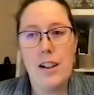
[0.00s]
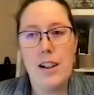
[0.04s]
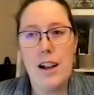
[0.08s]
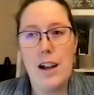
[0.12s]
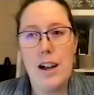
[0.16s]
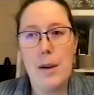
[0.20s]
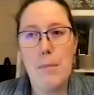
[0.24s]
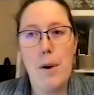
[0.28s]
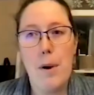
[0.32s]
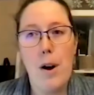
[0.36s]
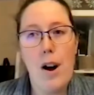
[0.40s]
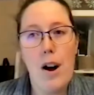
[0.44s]

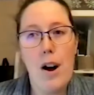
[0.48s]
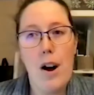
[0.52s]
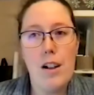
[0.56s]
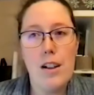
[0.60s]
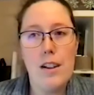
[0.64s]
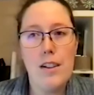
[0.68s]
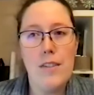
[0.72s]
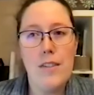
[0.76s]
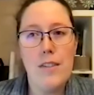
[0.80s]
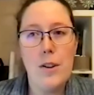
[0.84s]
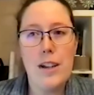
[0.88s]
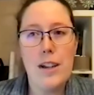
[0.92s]
Uh, Paul,
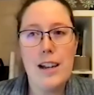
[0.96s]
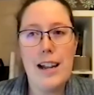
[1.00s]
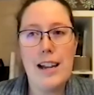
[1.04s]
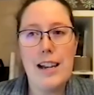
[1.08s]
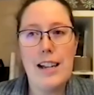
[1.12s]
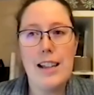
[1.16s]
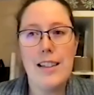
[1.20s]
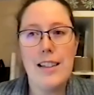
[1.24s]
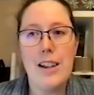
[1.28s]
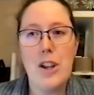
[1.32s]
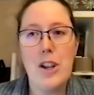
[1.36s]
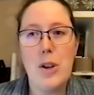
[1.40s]
if you had
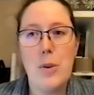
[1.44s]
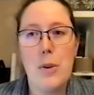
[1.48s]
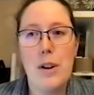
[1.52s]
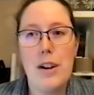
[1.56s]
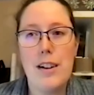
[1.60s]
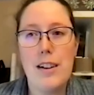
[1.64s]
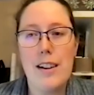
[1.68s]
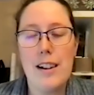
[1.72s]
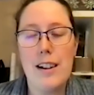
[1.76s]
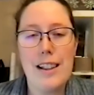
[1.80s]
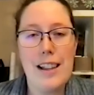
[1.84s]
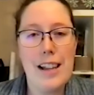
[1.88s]
anything you
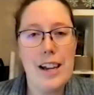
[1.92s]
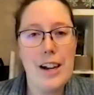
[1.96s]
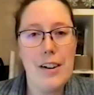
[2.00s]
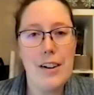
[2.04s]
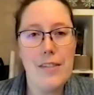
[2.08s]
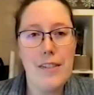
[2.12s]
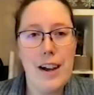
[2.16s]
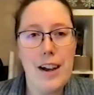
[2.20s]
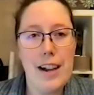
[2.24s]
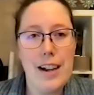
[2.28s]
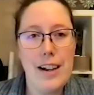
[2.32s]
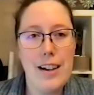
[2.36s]
wanted to
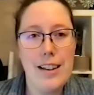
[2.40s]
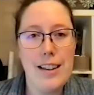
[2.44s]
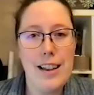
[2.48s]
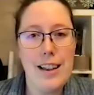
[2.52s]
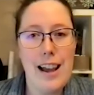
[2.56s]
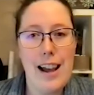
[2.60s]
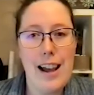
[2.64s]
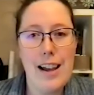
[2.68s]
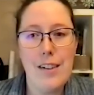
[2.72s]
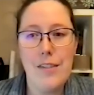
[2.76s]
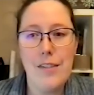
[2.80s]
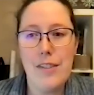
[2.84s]
clarify on
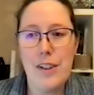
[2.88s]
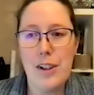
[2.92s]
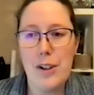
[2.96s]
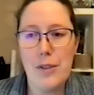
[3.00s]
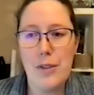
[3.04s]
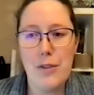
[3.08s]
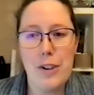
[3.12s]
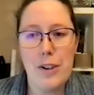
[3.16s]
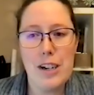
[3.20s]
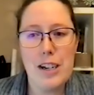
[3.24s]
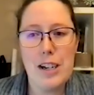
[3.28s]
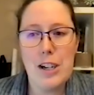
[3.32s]
that, feel
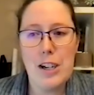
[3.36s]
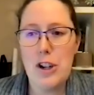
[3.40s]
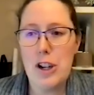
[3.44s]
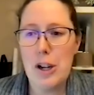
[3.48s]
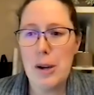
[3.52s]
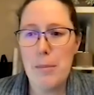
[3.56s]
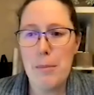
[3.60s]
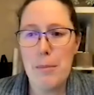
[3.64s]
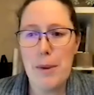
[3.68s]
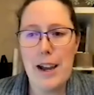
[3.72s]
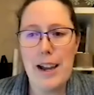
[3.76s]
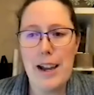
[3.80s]
free to
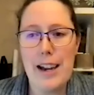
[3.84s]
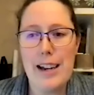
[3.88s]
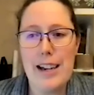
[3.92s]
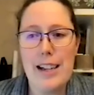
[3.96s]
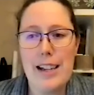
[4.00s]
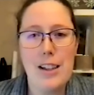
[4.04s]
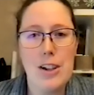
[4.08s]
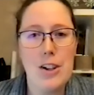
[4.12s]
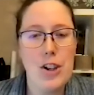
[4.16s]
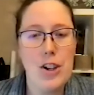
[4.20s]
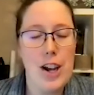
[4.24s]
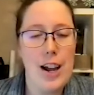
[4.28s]
jump back in
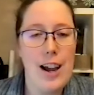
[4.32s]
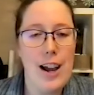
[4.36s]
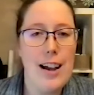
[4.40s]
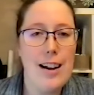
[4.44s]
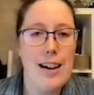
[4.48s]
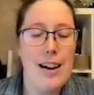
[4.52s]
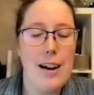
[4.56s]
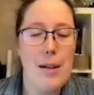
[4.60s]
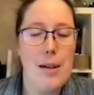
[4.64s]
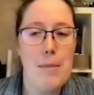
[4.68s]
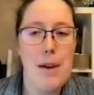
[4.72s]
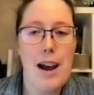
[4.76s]
the chat
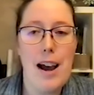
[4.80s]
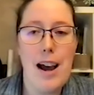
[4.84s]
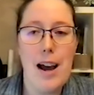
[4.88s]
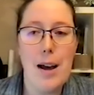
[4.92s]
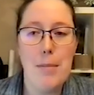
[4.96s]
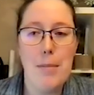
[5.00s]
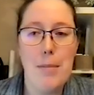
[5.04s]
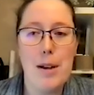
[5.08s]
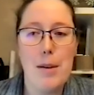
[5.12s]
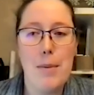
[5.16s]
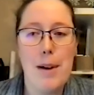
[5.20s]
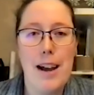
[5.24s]
and I'm
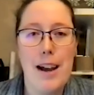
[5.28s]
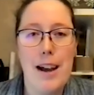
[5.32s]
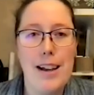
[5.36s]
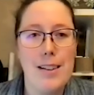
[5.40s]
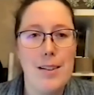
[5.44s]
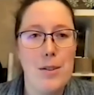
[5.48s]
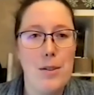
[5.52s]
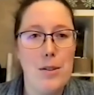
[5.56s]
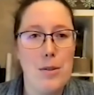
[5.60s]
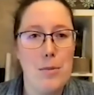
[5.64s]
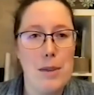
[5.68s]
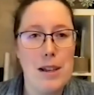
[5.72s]
happy to pass
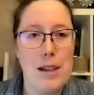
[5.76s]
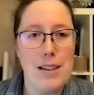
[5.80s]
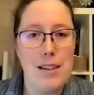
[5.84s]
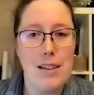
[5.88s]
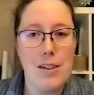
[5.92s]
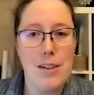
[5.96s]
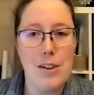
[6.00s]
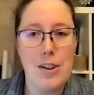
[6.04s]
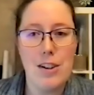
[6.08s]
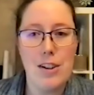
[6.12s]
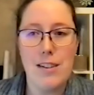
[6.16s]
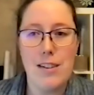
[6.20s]
those
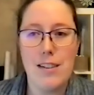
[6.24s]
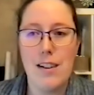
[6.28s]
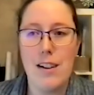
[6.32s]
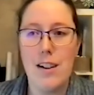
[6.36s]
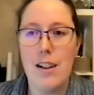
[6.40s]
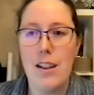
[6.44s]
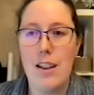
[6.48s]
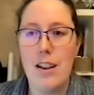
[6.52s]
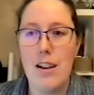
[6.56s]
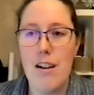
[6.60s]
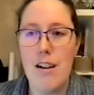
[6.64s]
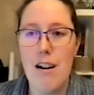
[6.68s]
messages
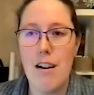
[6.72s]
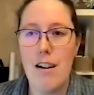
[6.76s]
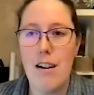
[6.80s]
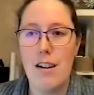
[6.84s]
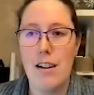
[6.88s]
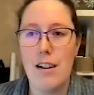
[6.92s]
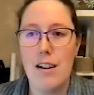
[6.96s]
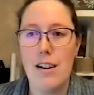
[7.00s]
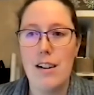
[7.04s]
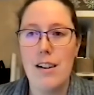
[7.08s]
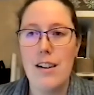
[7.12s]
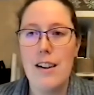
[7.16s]

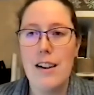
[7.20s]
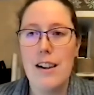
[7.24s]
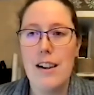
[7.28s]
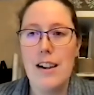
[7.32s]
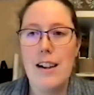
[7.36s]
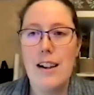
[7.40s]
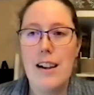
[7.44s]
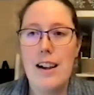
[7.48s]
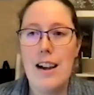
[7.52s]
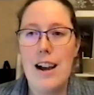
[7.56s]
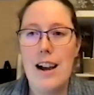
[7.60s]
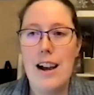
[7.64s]
along.
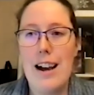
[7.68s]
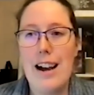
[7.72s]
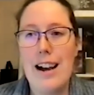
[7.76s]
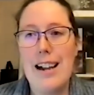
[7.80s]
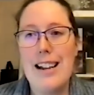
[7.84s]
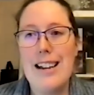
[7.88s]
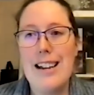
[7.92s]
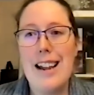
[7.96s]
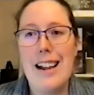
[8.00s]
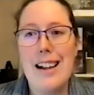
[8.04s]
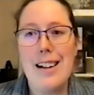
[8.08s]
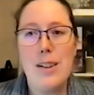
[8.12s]
Uh,
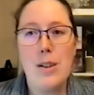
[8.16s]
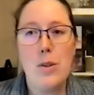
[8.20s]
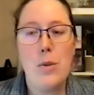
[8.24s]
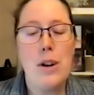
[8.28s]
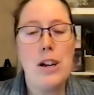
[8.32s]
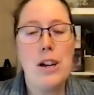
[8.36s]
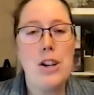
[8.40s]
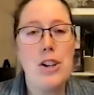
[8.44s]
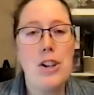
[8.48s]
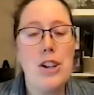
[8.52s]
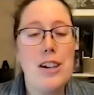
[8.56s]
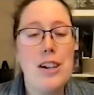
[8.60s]
next
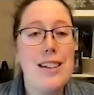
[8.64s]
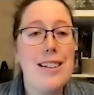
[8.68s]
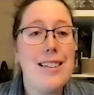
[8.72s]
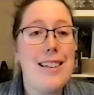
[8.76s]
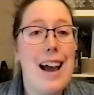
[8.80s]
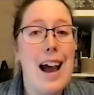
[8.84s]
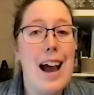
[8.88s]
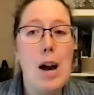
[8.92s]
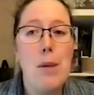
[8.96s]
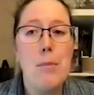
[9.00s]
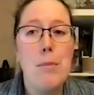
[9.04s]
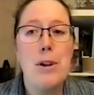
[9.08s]
question is
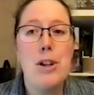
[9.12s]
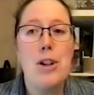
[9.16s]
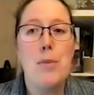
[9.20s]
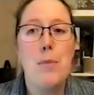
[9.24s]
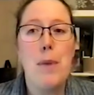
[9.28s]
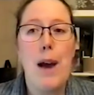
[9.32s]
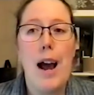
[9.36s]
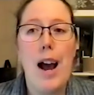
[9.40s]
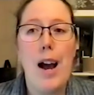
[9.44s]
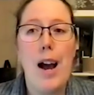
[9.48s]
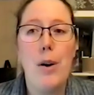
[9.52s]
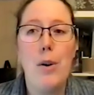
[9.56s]
how much
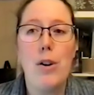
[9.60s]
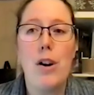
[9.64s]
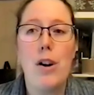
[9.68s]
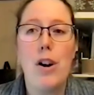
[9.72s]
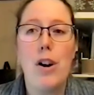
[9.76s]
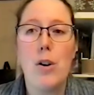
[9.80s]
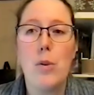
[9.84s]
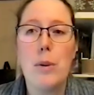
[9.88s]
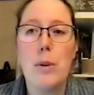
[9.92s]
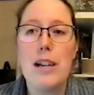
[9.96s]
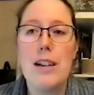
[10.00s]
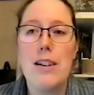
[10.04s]
power
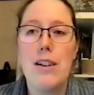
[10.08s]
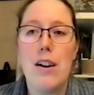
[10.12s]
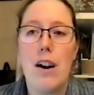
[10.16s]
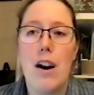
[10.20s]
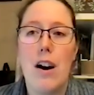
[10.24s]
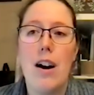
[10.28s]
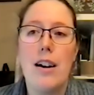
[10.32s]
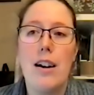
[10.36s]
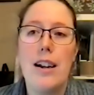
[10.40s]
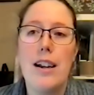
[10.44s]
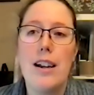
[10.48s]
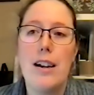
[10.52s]
are we
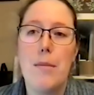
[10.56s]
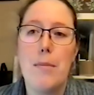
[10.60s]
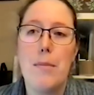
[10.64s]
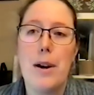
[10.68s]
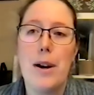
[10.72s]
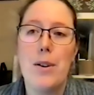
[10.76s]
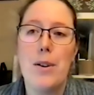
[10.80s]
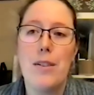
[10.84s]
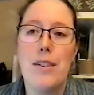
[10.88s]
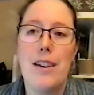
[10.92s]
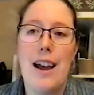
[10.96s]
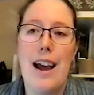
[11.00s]
talking
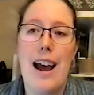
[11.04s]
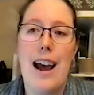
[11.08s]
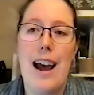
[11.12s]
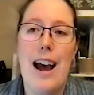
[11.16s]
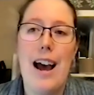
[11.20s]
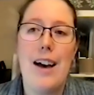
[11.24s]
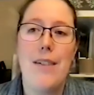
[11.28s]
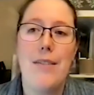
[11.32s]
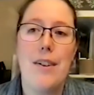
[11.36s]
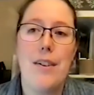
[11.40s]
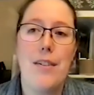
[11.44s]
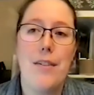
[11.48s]
about to
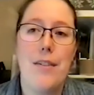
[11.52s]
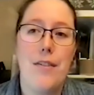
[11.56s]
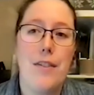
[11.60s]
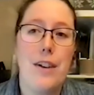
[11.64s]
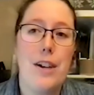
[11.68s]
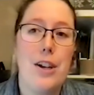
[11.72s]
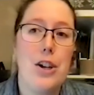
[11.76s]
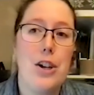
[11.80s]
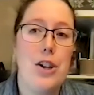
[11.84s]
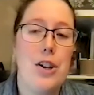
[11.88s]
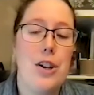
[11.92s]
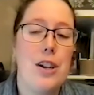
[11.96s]
have
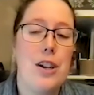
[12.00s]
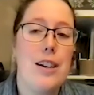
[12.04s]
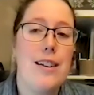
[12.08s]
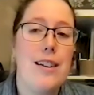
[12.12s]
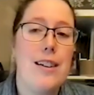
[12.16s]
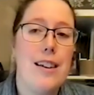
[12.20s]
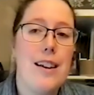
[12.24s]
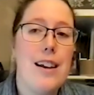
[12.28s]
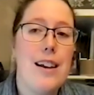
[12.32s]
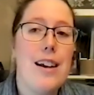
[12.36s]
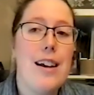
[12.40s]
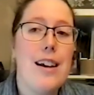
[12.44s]
efficient